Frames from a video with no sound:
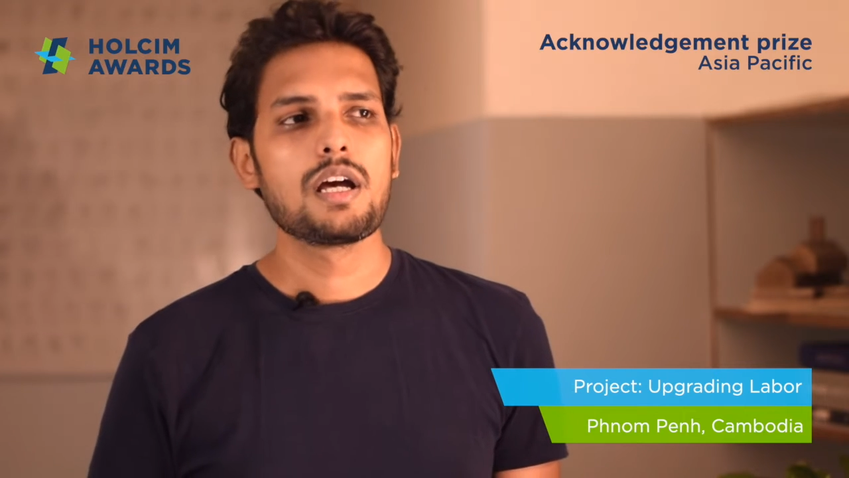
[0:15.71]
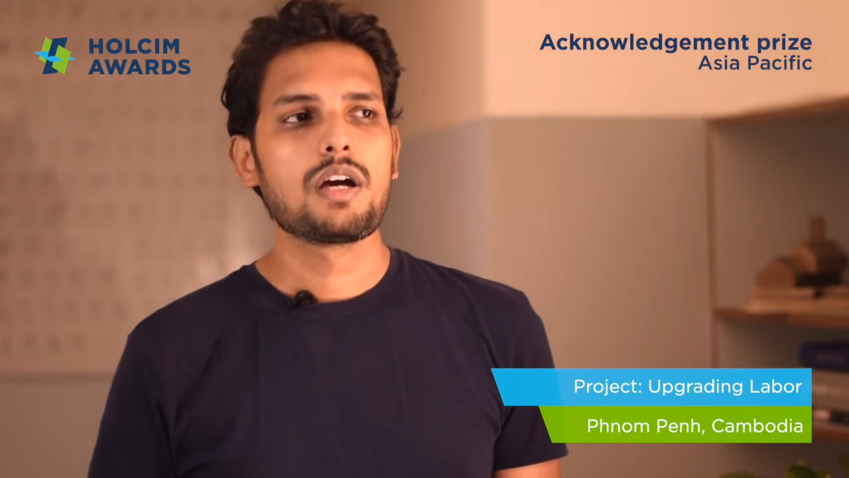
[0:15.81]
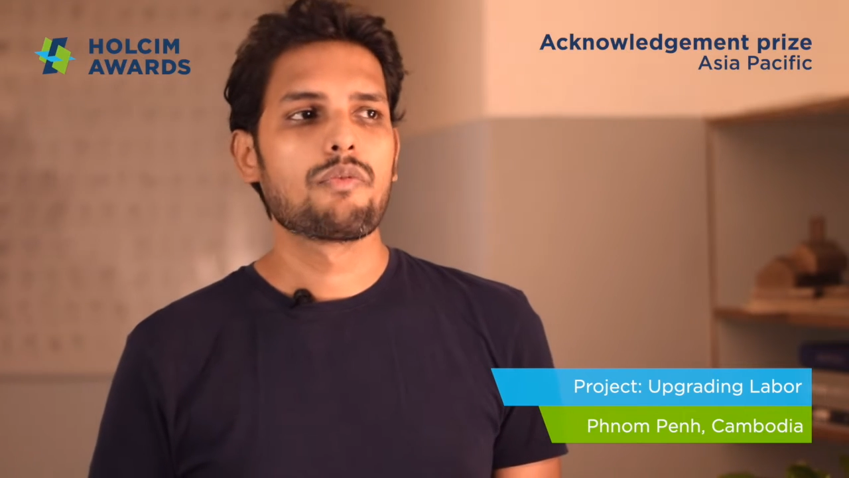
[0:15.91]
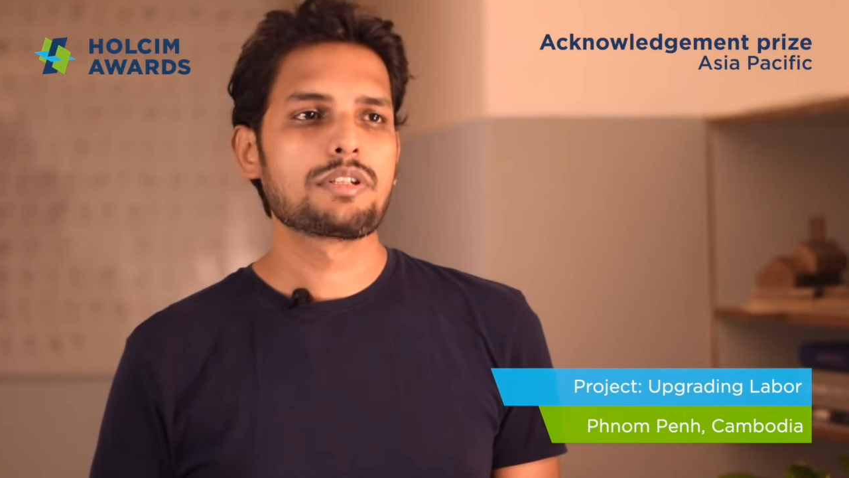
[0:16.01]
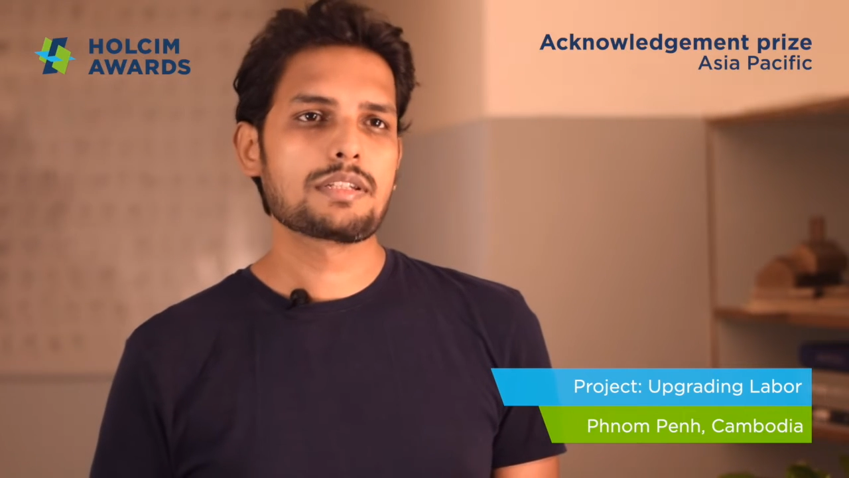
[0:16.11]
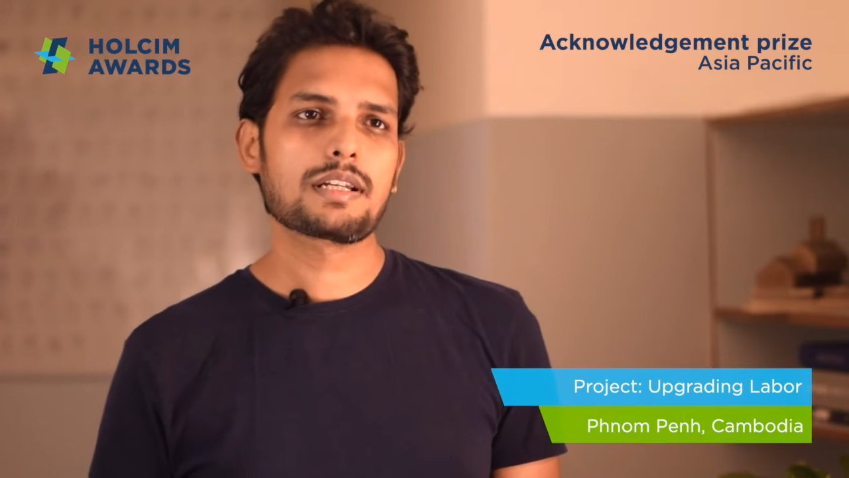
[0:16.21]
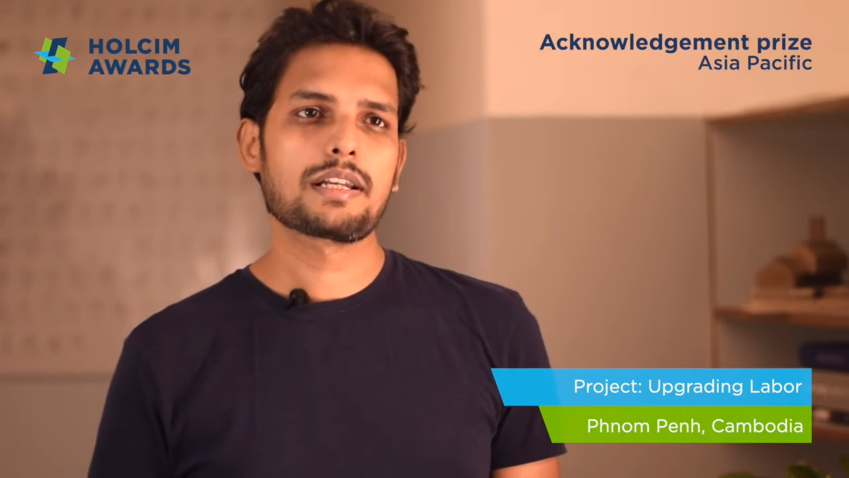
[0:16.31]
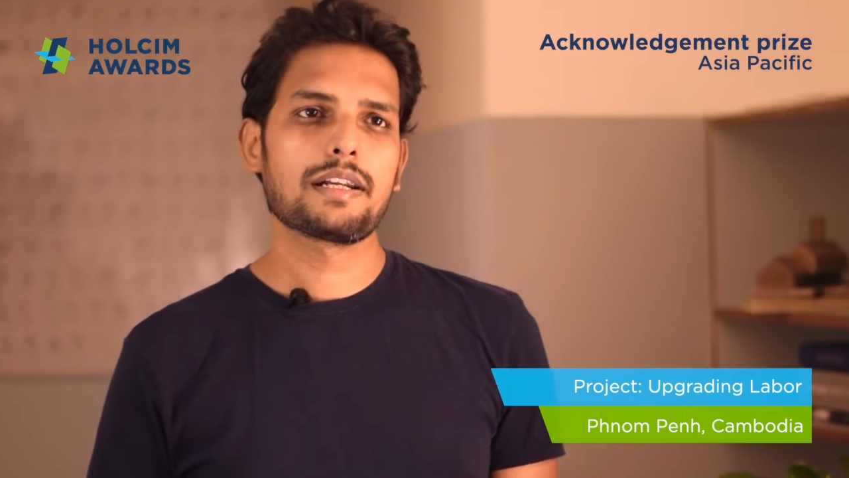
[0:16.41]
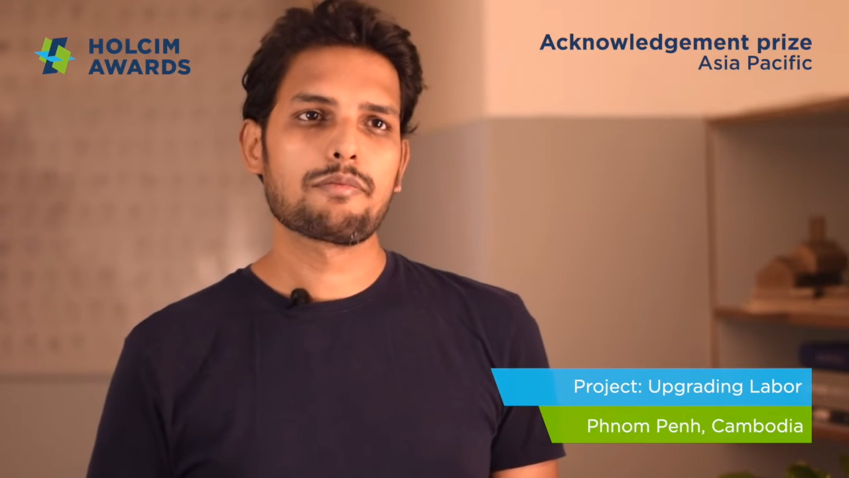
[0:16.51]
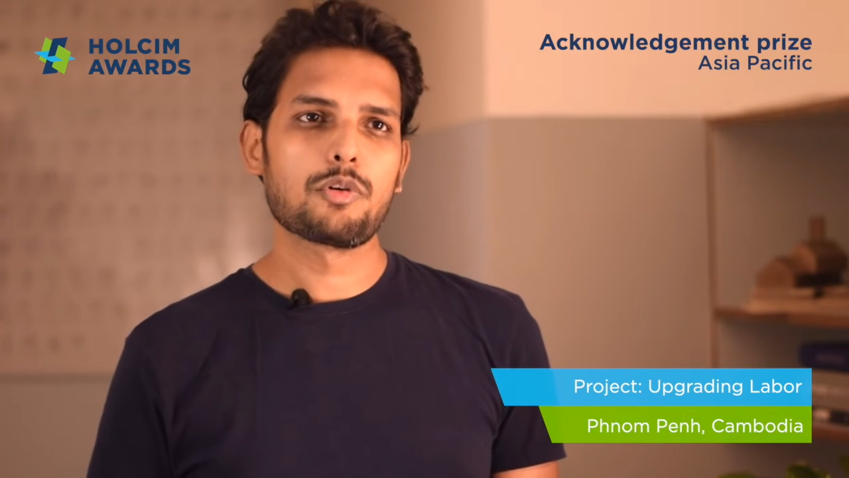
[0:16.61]
which is a
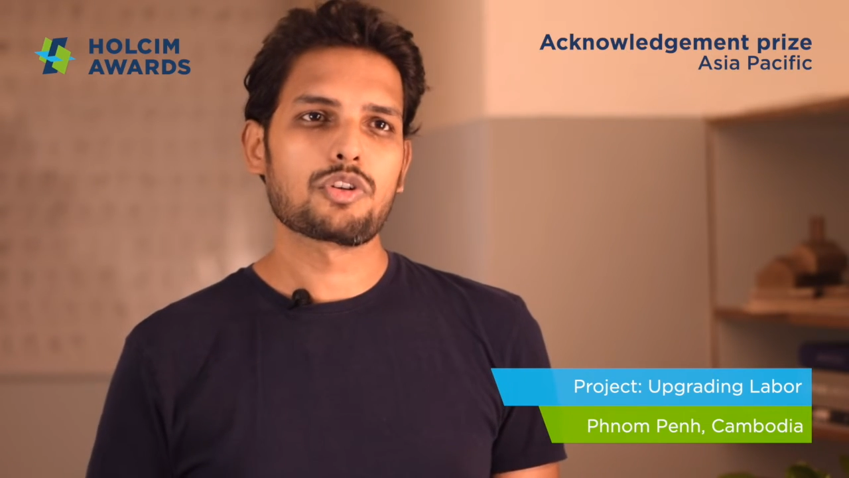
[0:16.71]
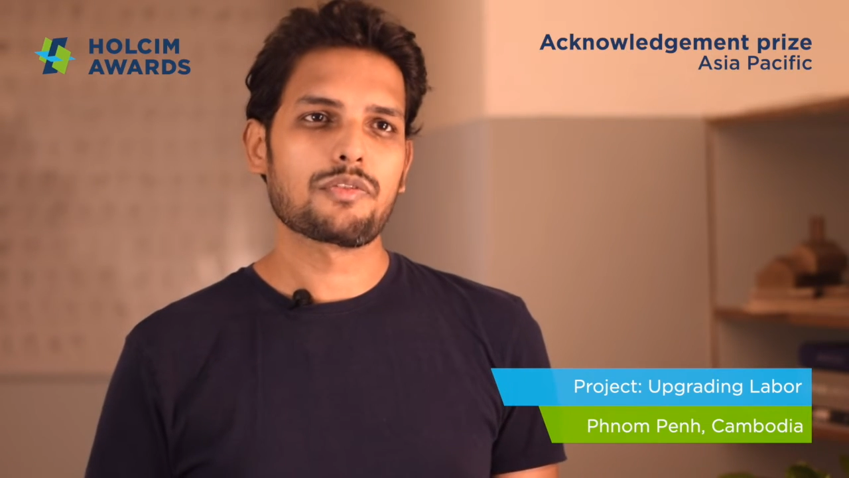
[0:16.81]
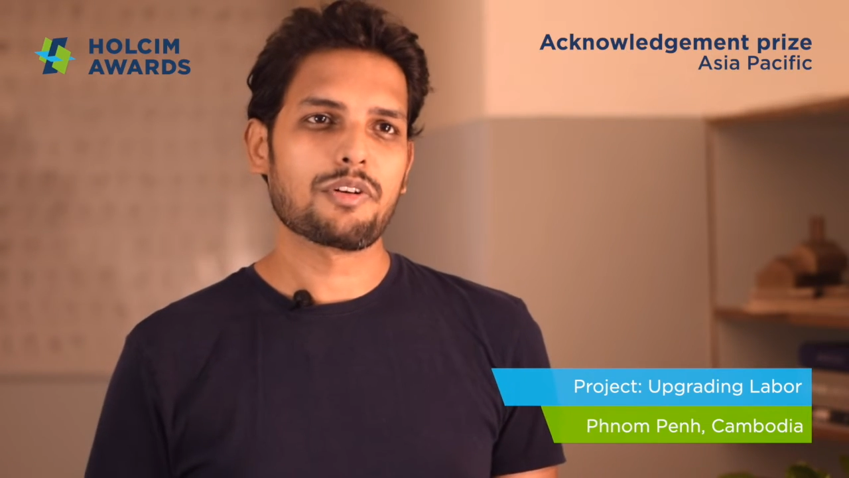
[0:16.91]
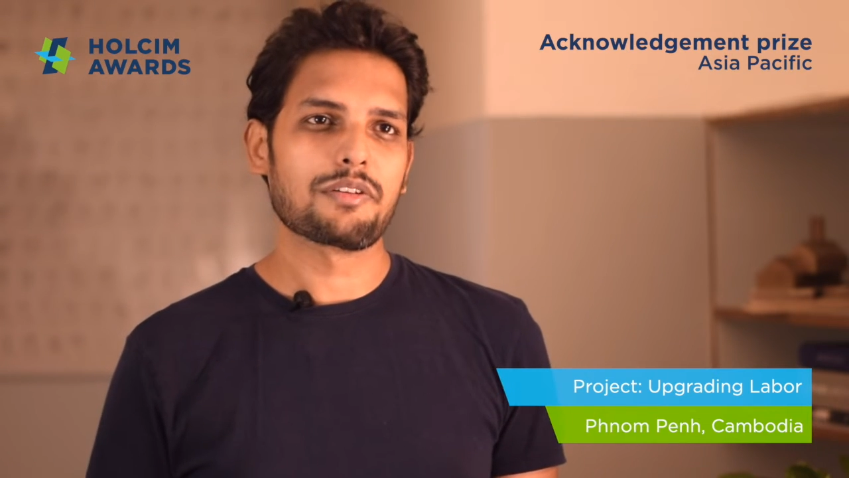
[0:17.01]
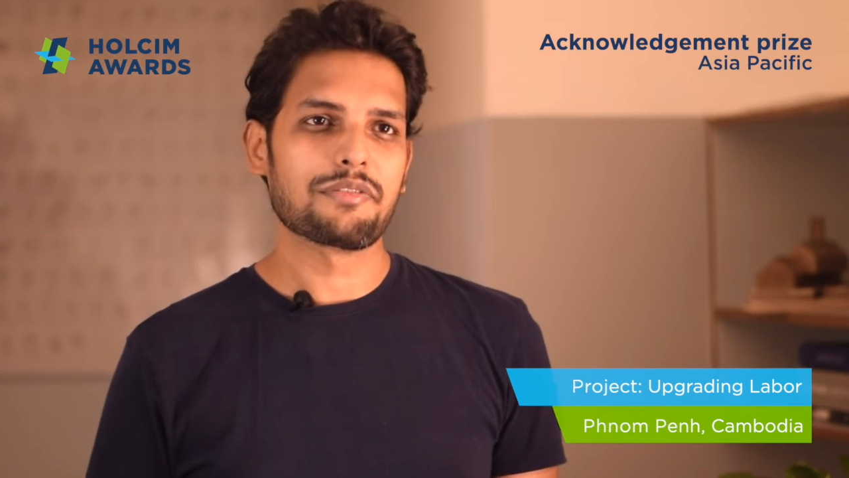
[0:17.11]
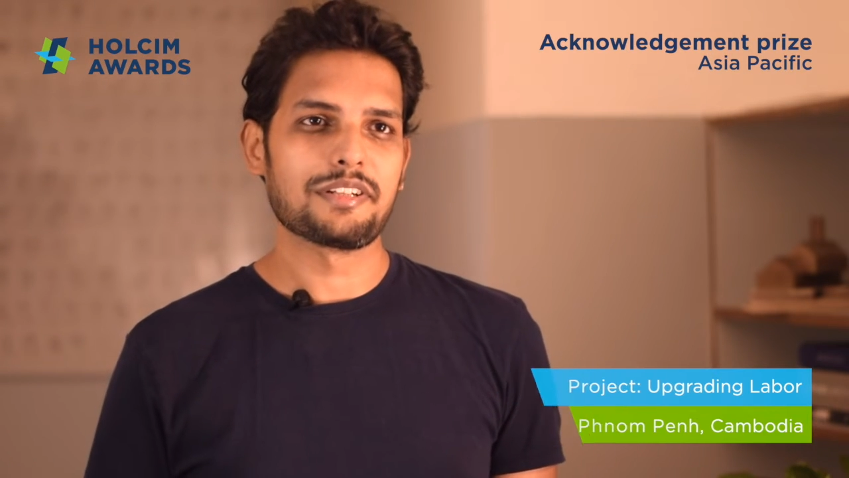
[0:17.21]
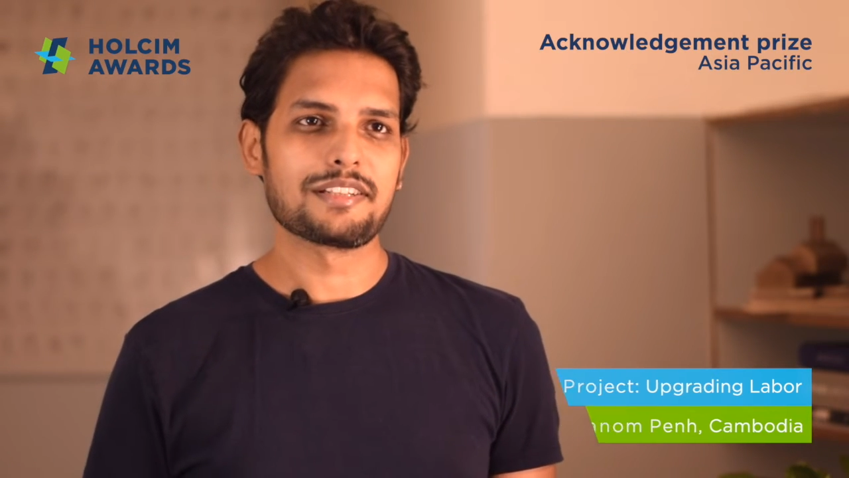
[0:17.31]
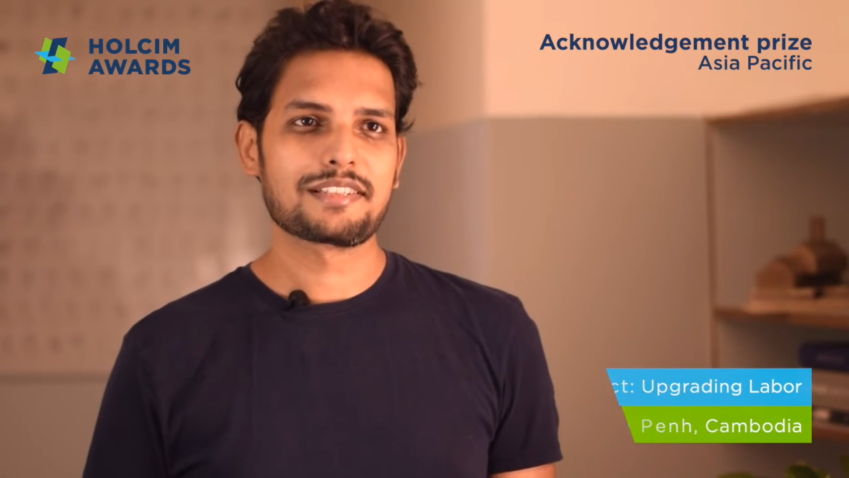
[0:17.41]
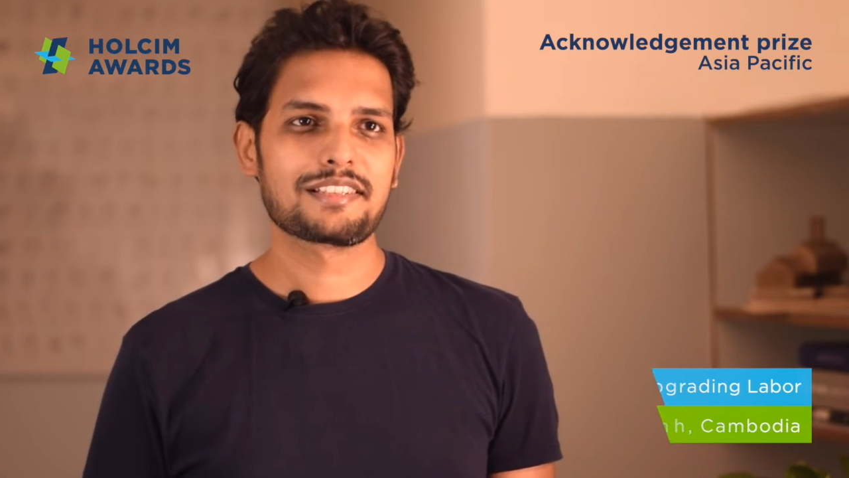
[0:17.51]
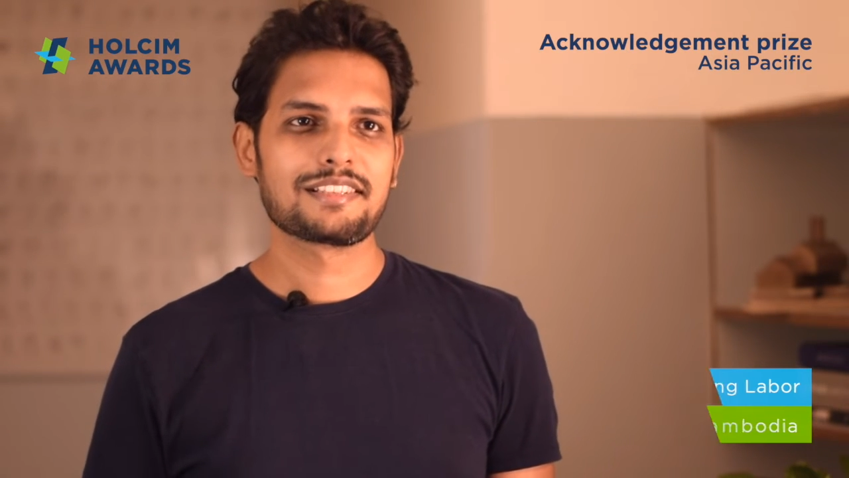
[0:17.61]
great vote of
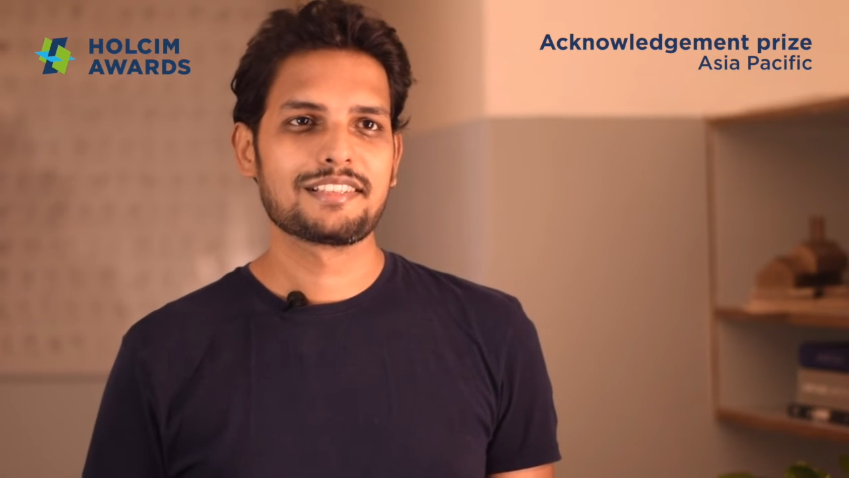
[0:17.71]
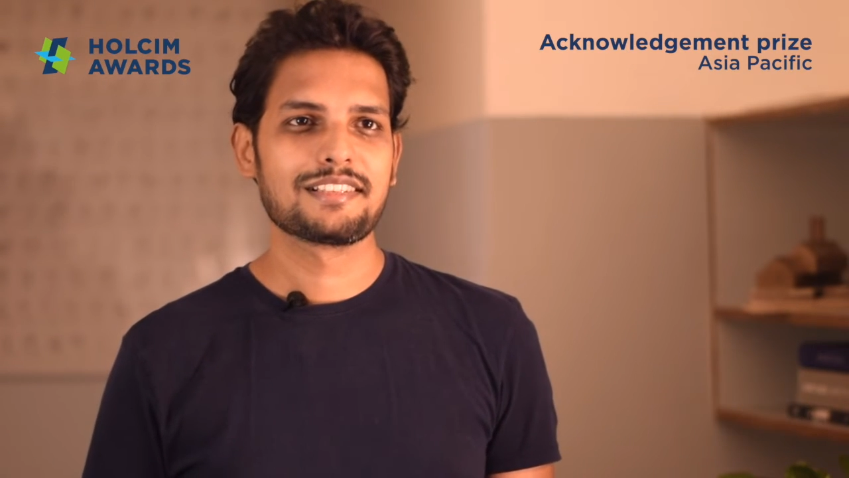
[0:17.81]
confidence.